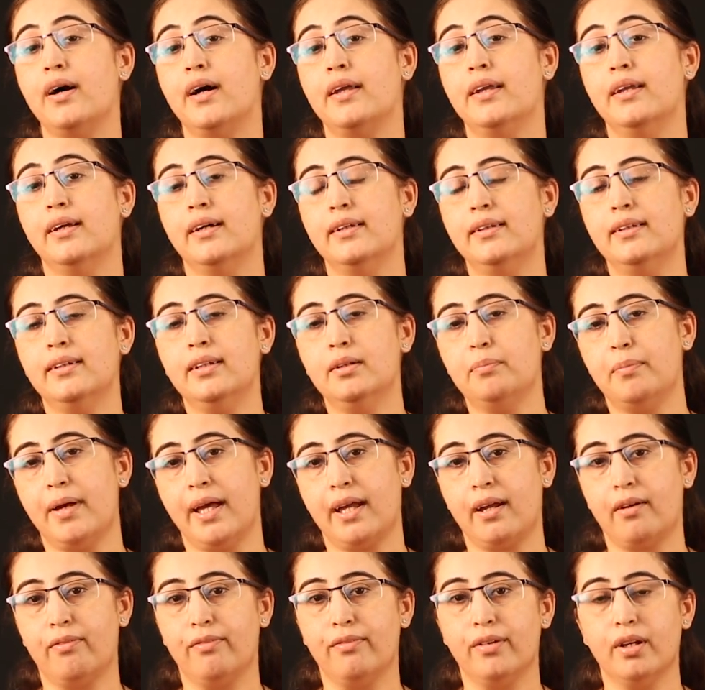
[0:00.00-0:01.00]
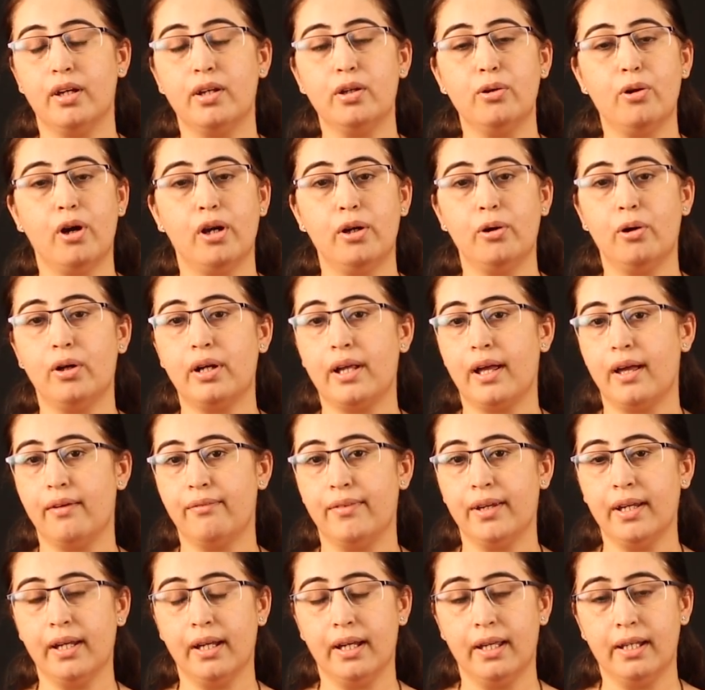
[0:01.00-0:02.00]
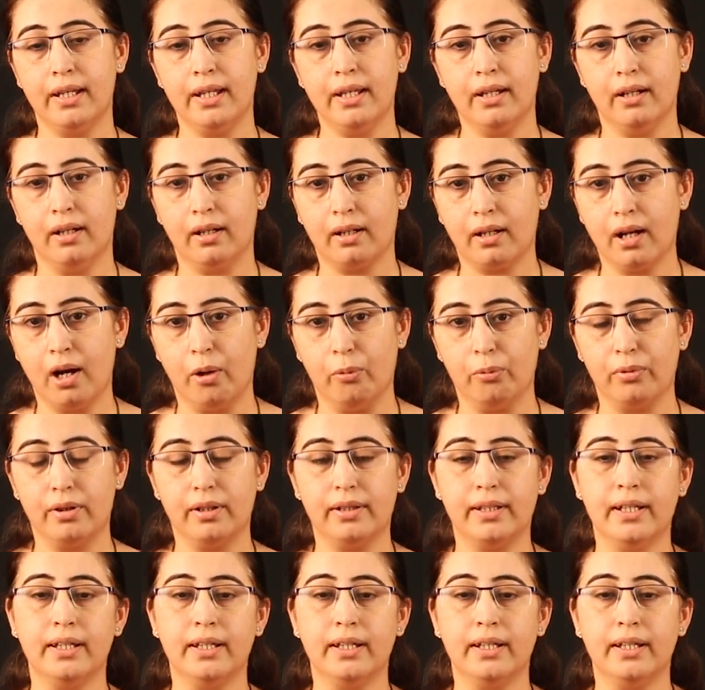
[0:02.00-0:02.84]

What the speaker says: another bank where you are not having any account,